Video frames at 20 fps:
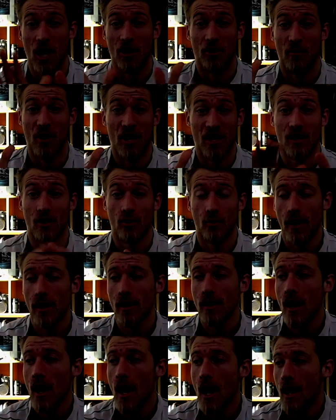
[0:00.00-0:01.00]
don't mind either
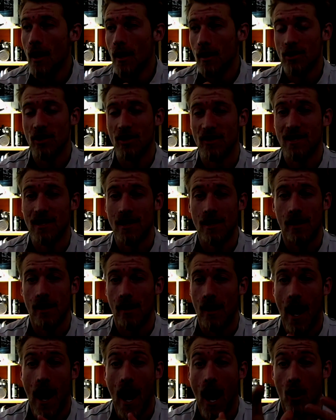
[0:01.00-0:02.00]
way, to see
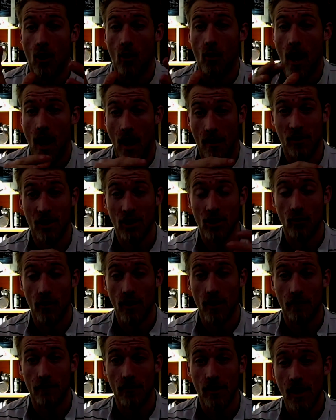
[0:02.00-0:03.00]
how I've been
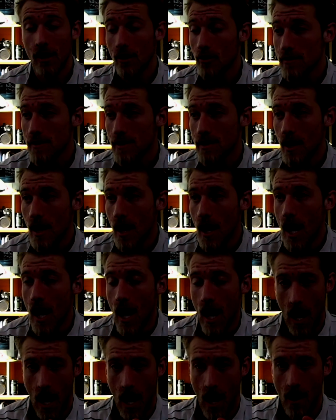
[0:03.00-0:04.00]
going over the years.
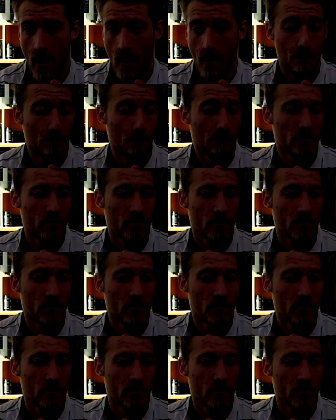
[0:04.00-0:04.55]
Oh,